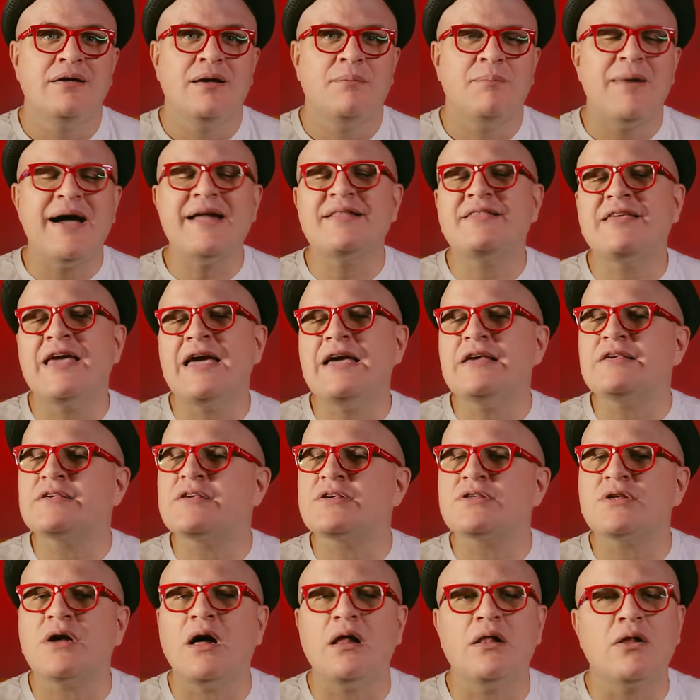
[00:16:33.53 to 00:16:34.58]
My
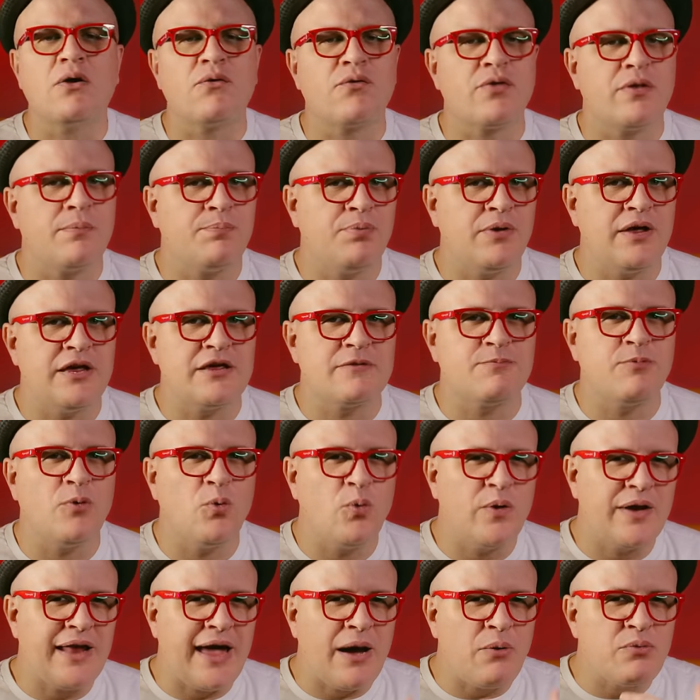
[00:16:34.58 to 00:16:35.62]
taste is all over the place, but
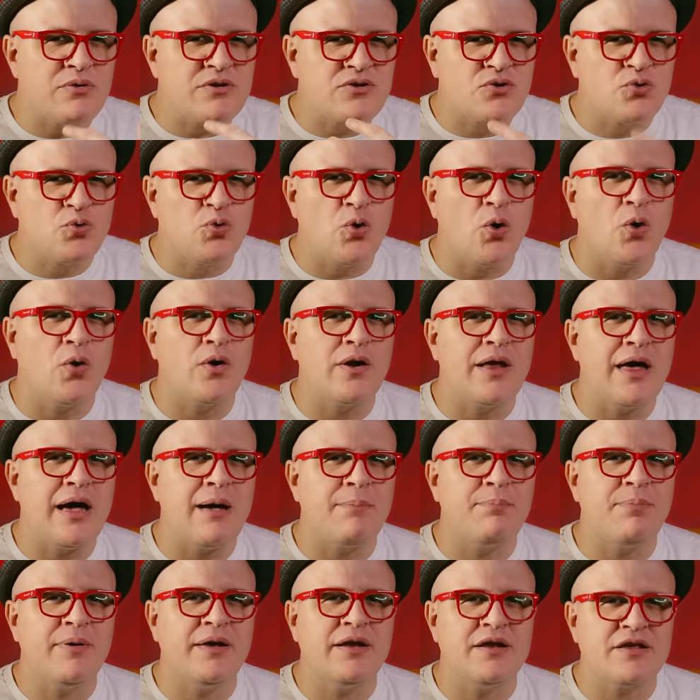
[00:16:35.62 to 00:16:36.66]
when I was growing
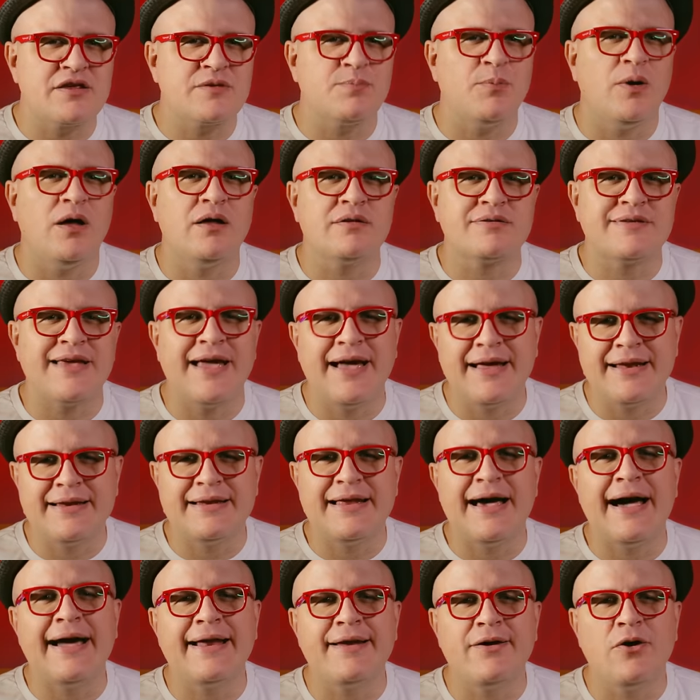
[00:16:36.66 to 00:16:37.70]
up in a small town
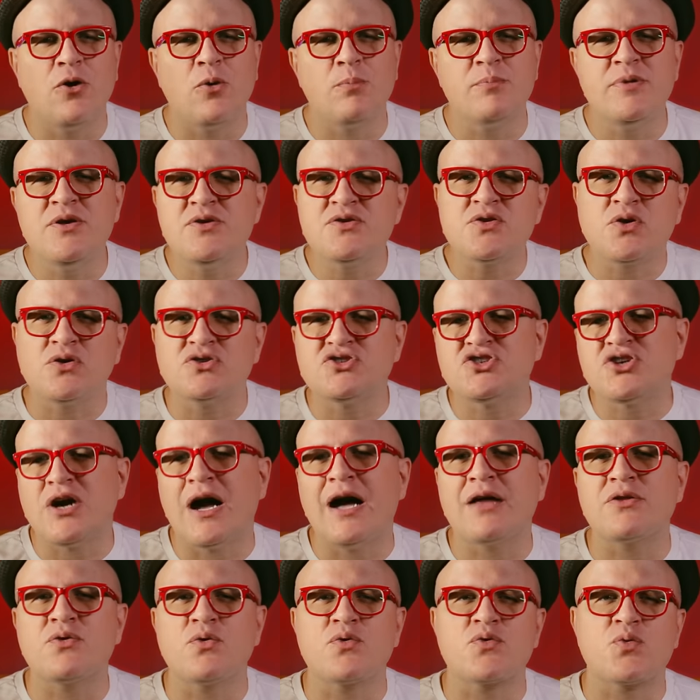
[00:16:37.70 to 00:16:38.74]
in Idaho, musical
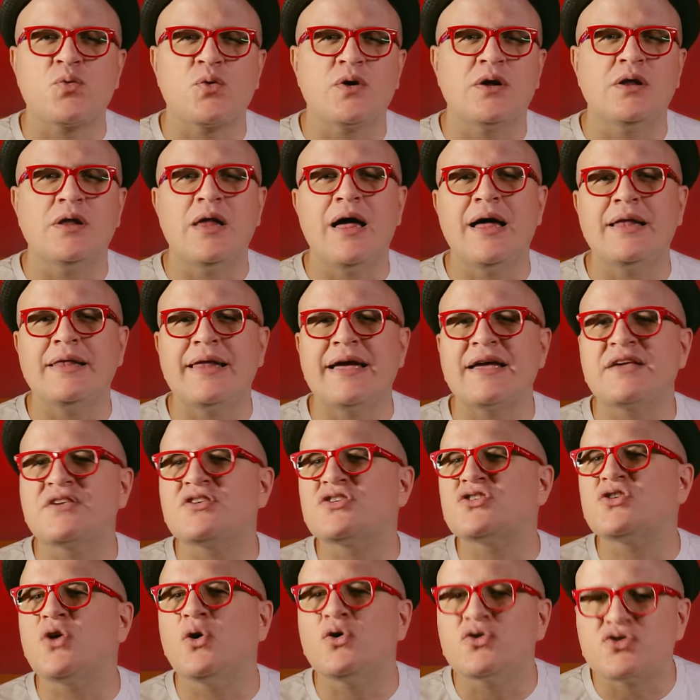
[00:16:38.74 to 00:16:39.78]
genres were a lot like
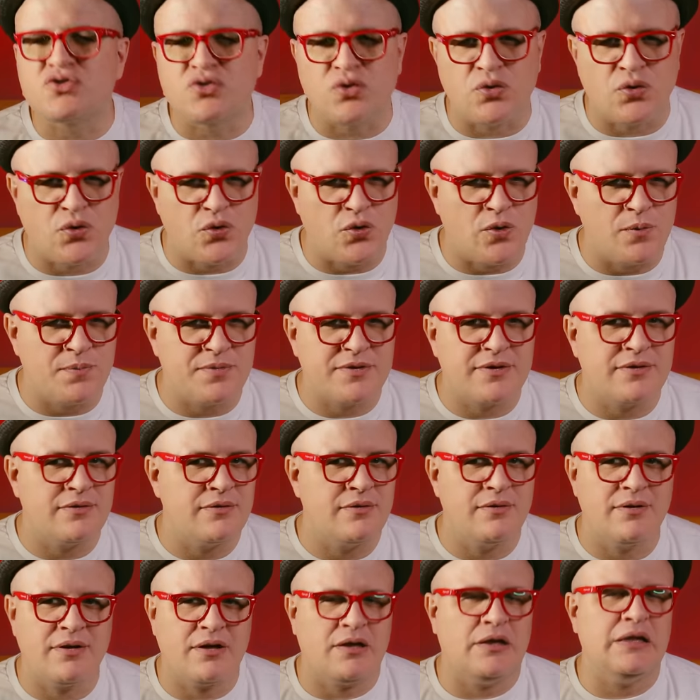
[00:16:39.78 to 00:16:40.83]
social groups and,
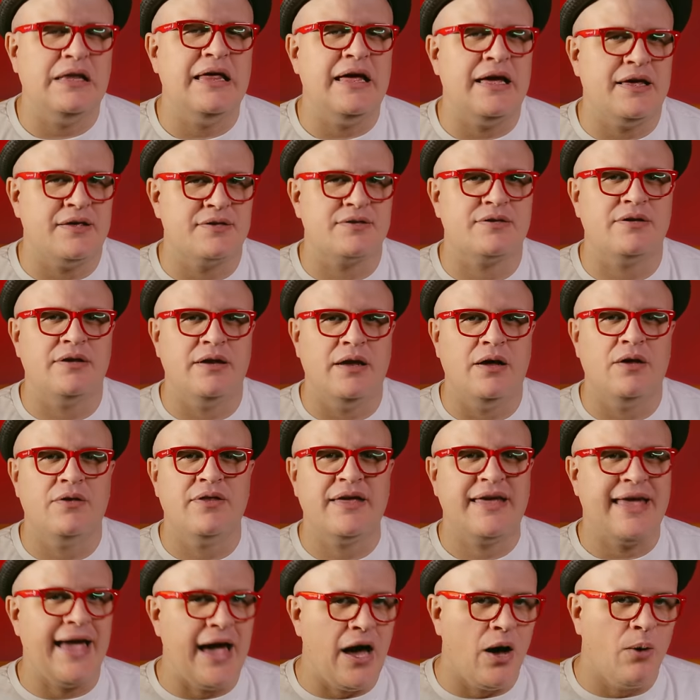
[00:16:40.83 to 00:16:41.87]
and cliques. You know,
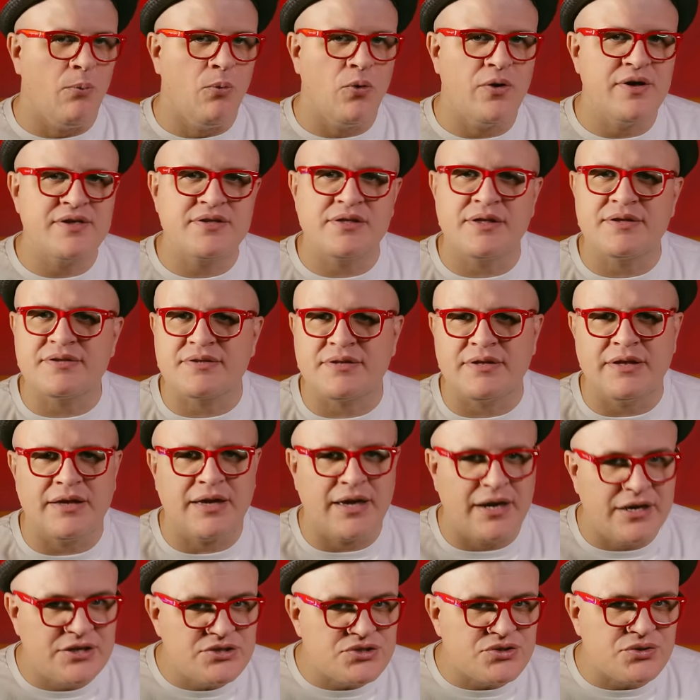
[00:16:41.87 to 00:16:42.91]
the cowboys listened to
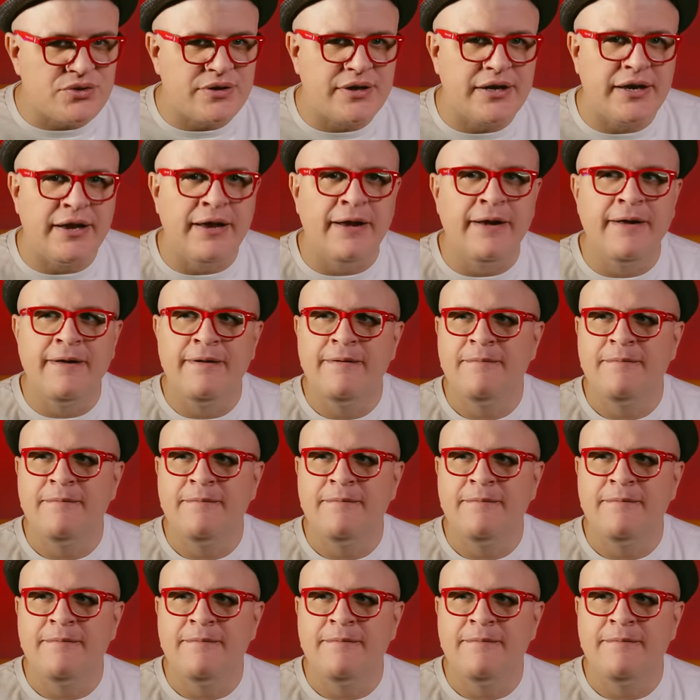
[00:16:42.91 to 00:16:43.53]
country,